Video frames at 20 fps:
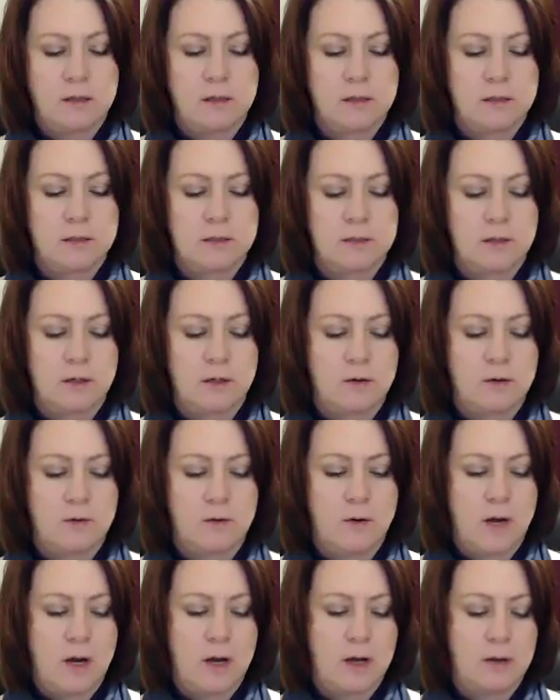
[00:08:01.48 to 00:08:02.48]
So
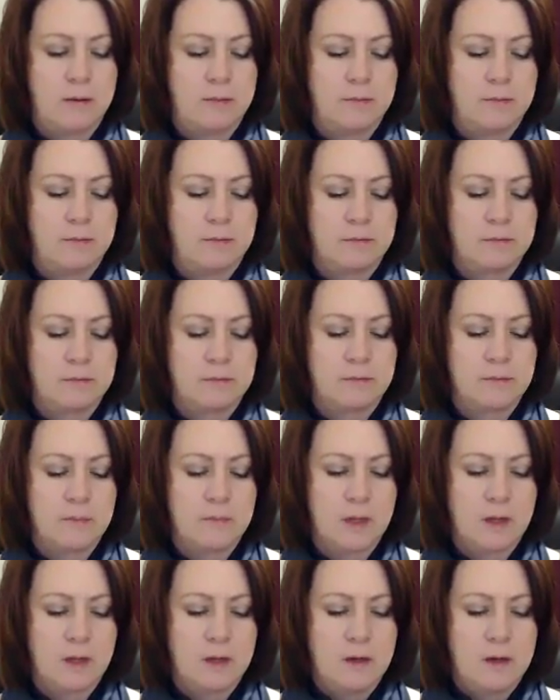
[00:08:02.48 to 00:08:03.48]
and
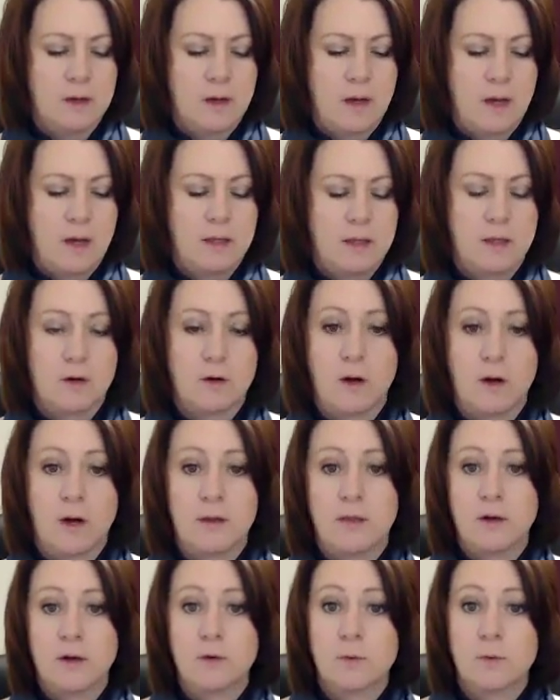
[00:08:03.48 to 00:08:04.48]

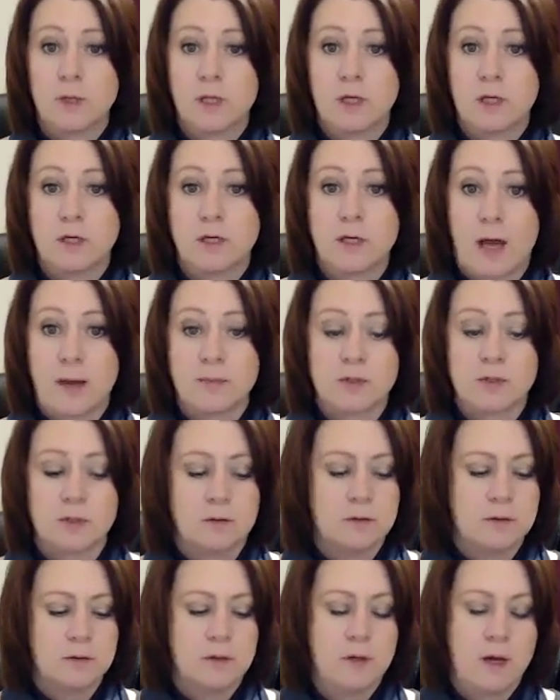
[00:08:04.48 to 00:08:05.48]
they're a really good capsule.
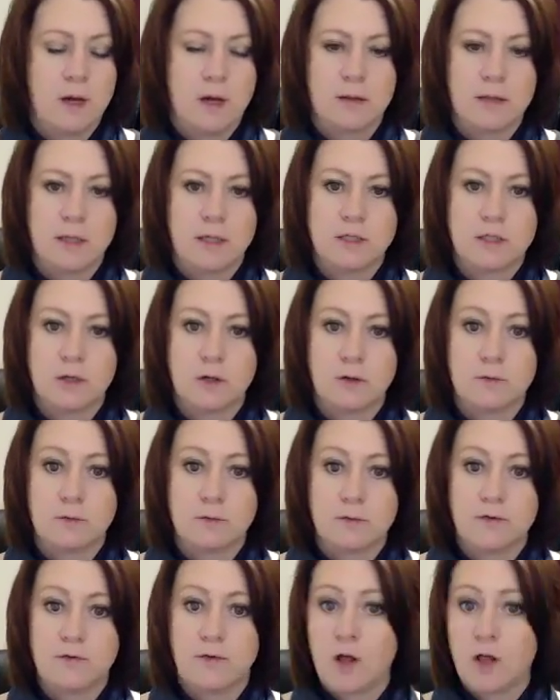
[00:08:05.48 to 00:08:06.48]
They don't
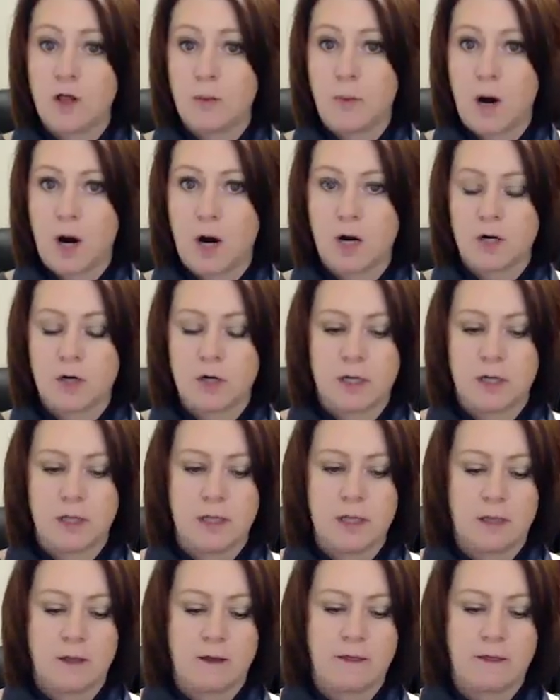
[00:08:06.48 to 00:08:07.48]
fall apart or
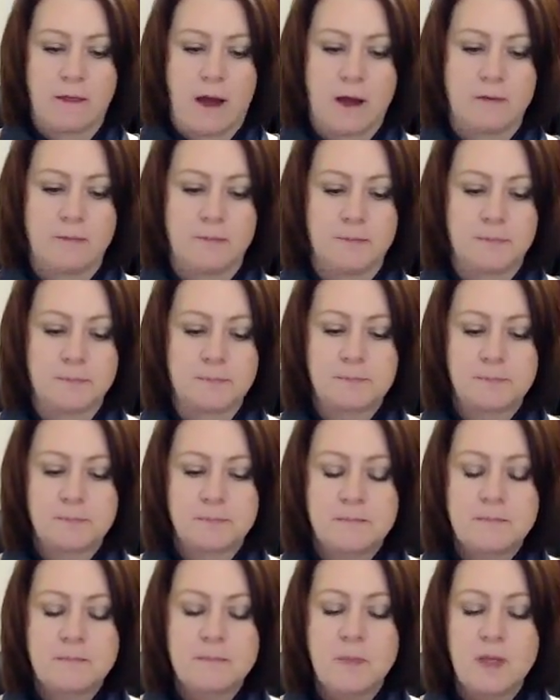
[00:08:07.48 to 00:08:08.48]
anything like that.
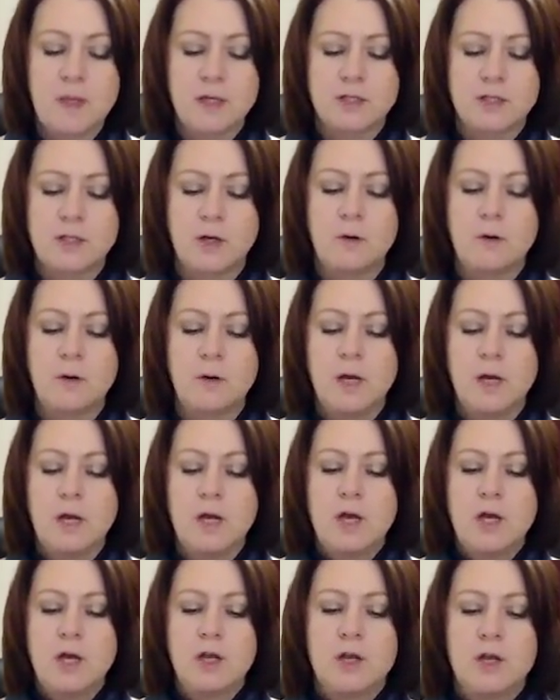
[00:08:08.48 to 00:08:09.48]
So
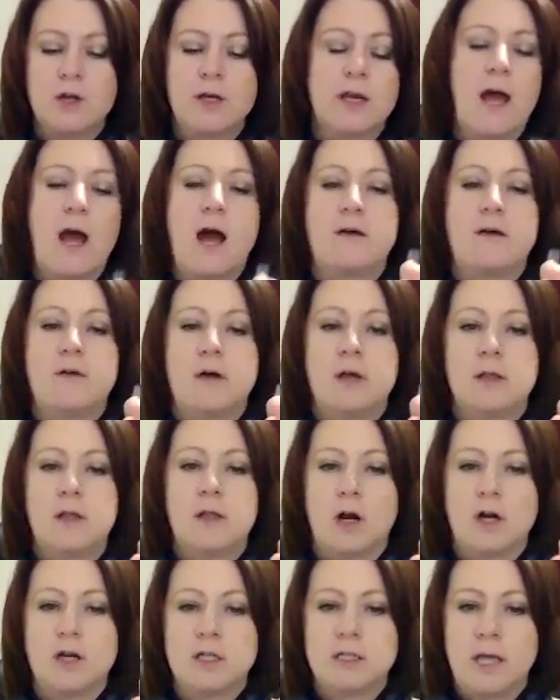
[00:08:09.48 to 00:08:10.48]
you're going to have a
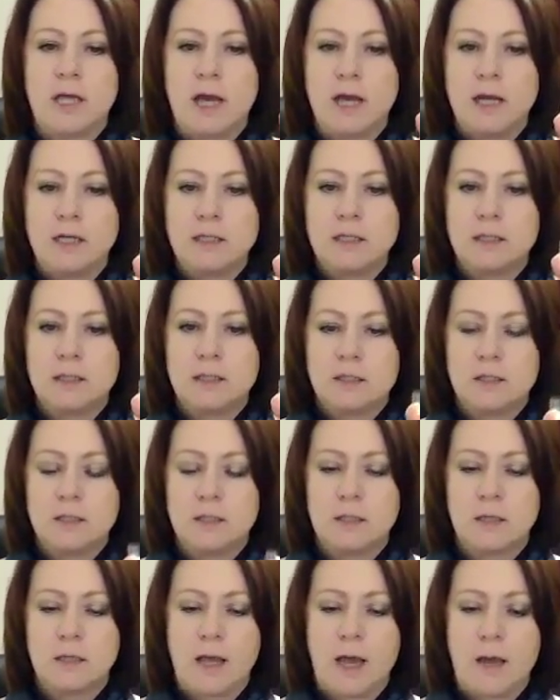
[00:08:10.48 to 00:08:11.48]
large size
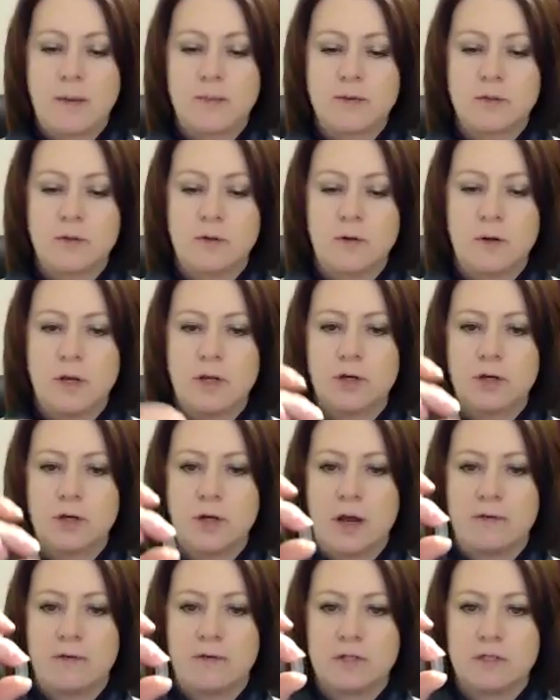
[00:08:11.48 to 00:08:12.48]
to the capsule, and you're going
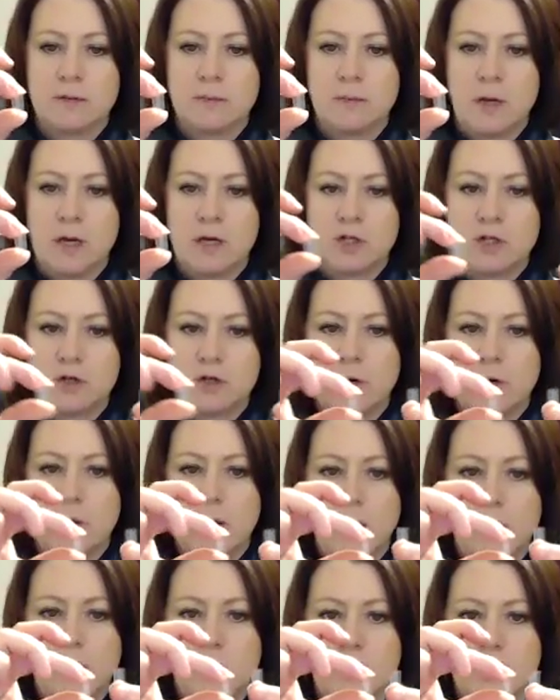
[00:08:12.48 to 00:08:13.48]
to have a short
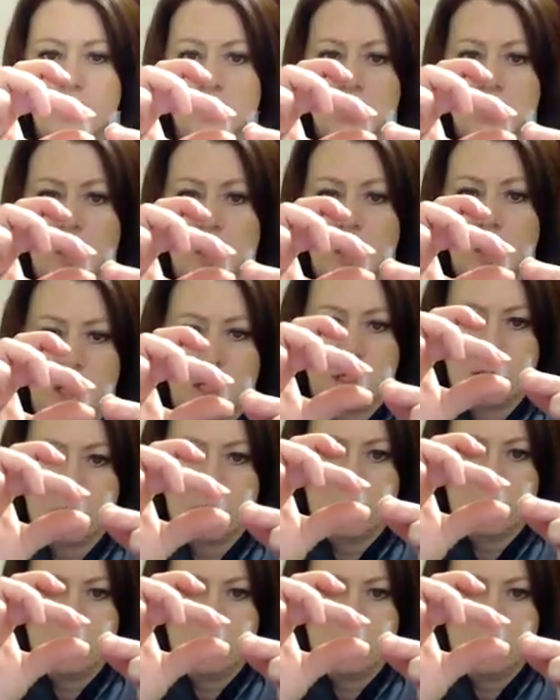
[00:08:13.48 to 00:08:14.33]
end and a tall end.